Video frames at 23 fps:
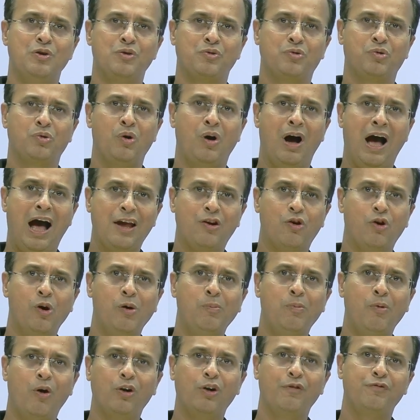So I
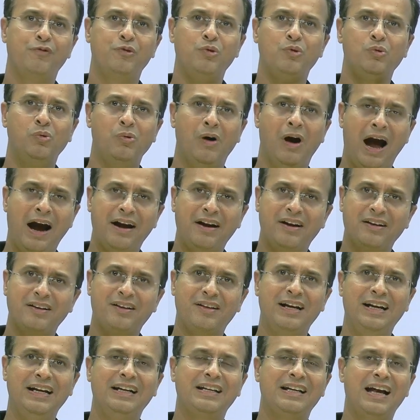hope all of you had a
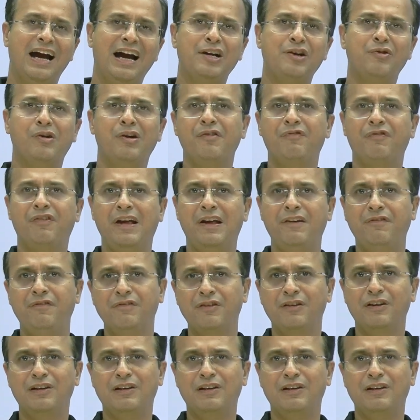great CAT 25,